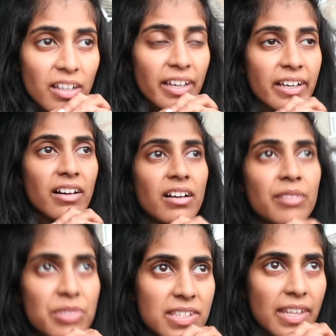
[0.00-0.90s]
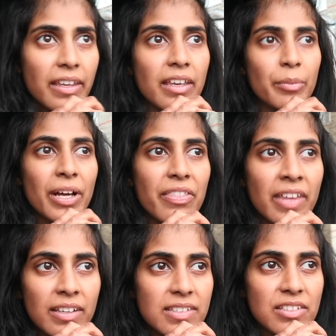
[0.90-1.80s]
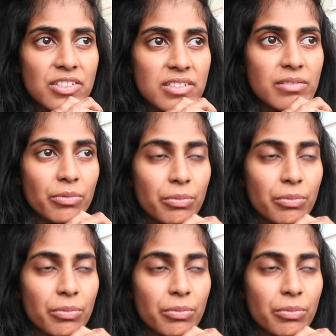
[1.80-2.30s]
Like, I'm just thinking about things and just